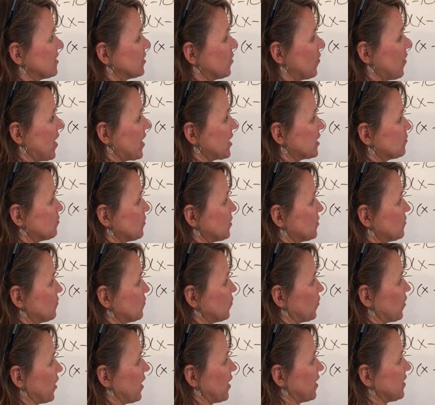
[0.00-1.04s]
So x plus
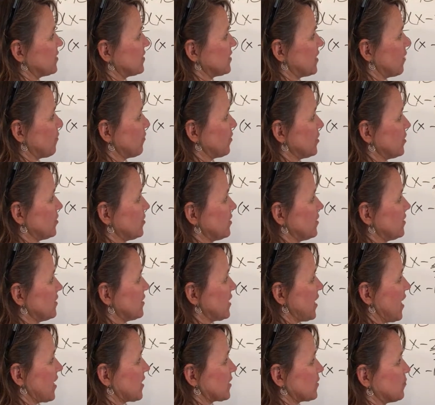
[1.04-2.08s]
4/8, that reduces
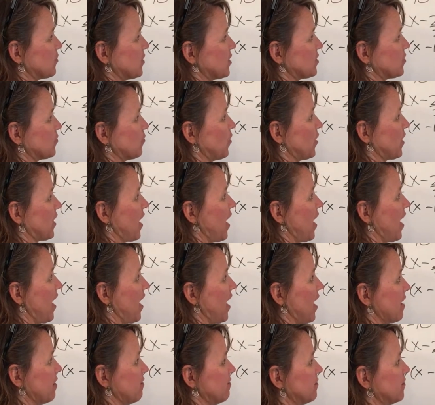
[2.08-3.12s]
to x plus
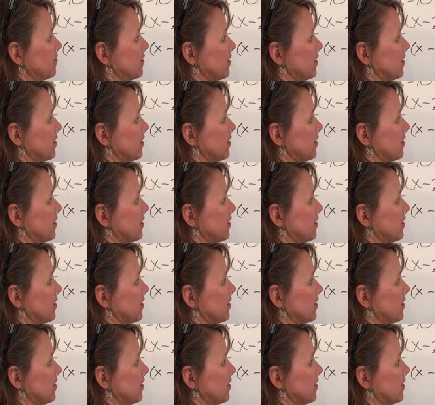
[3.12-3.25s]
1/2.